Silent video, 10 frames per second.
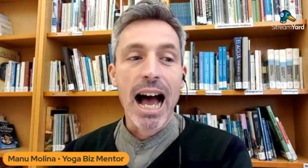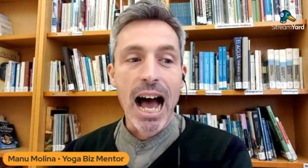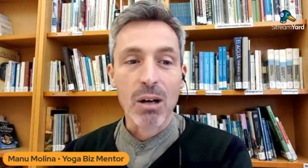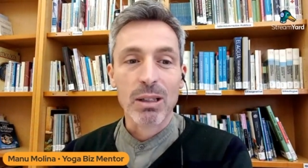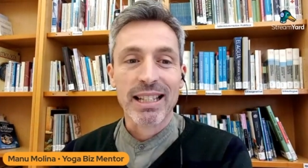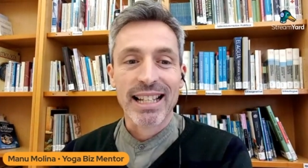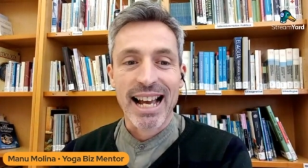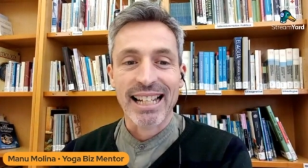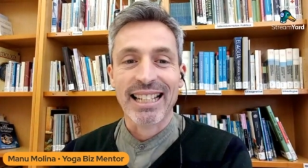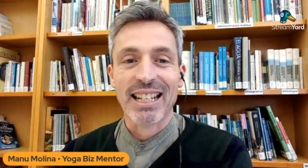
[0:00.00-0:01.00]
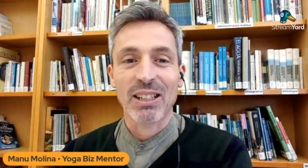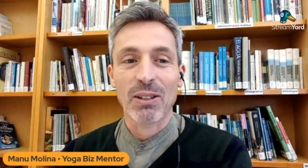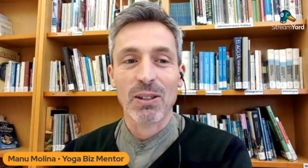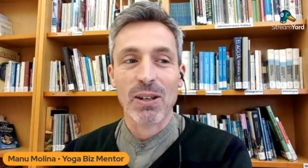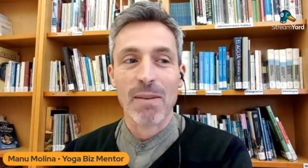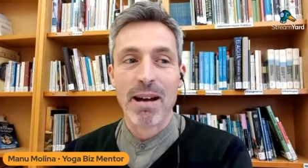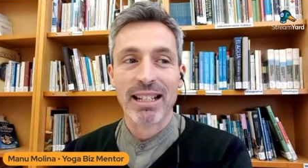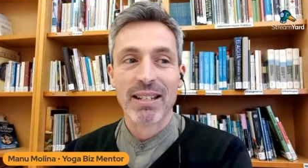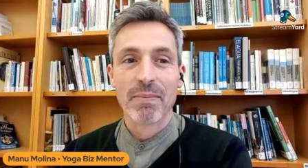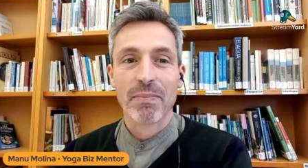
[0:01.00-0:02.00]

outside your yoga mat.